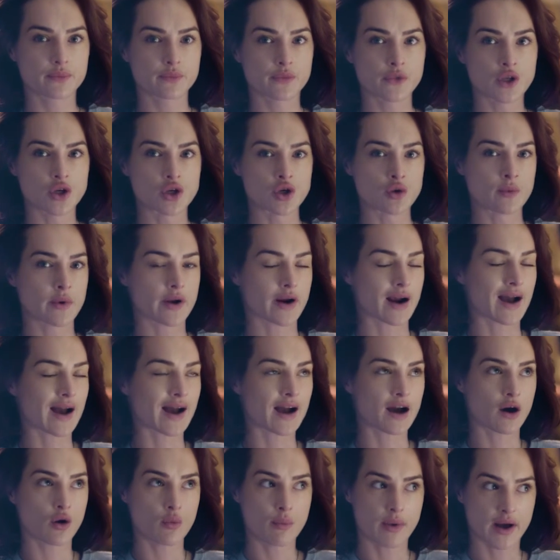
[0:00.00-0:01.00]
That no matter
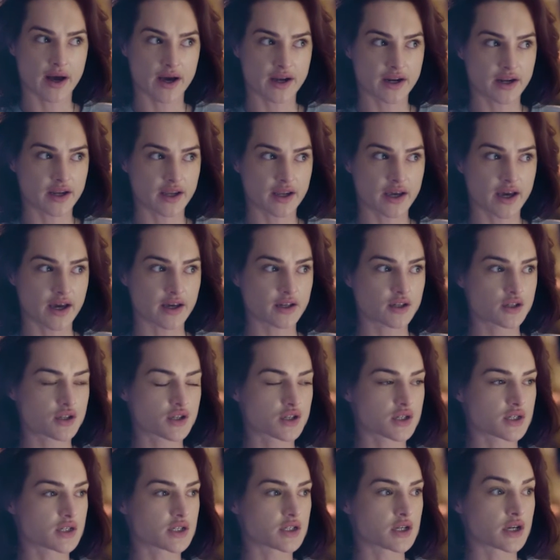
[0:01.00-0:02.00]
how bad it
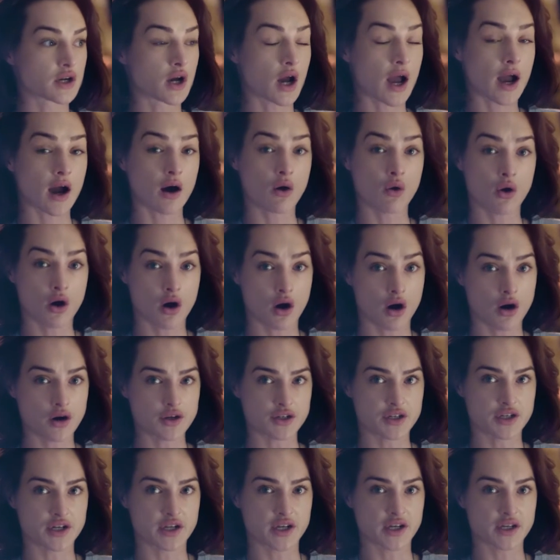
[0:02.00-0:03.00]
gets and how
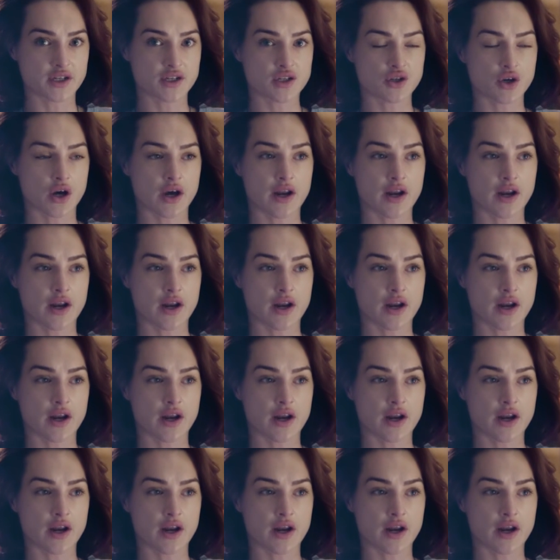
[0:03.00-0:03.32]
hard it is